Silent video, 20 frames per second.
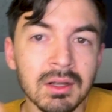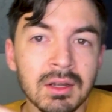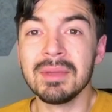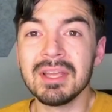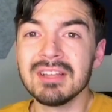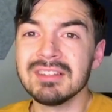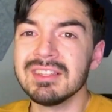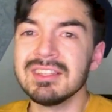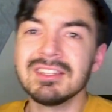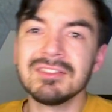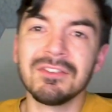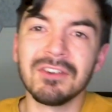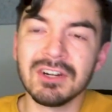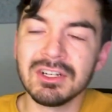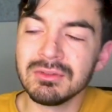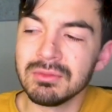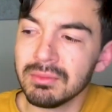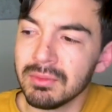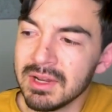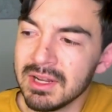because this
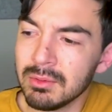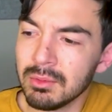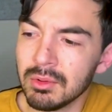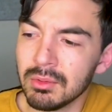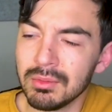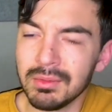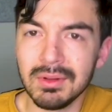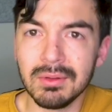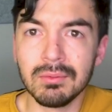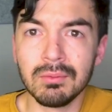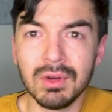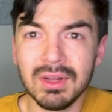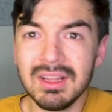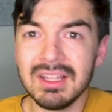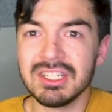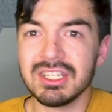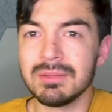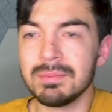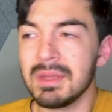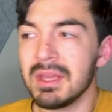first read will really
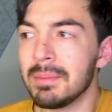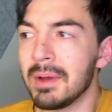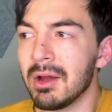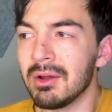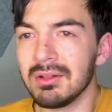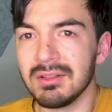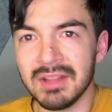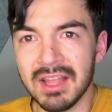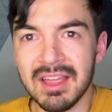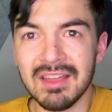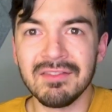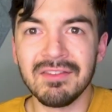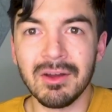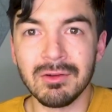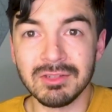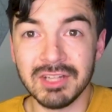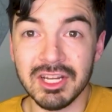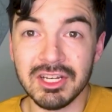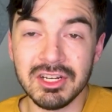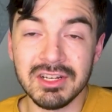just be about laying
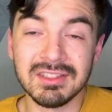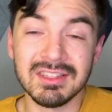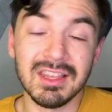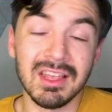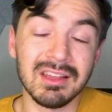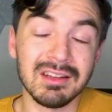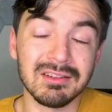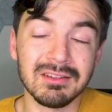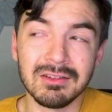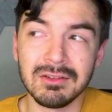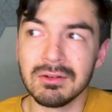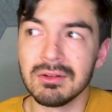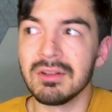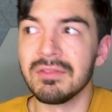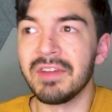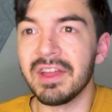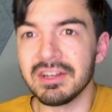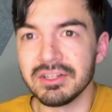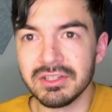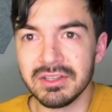foundations that you'll
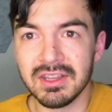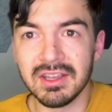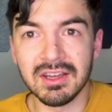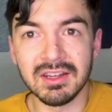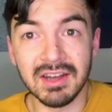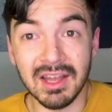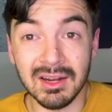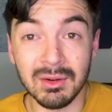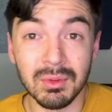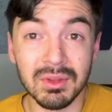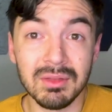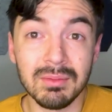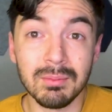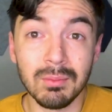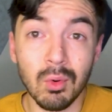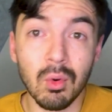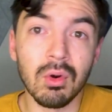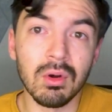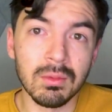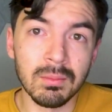eventually connect with
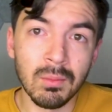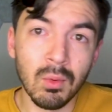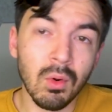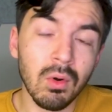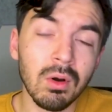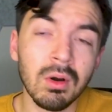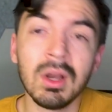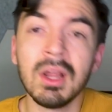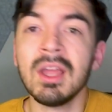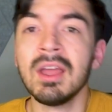more and more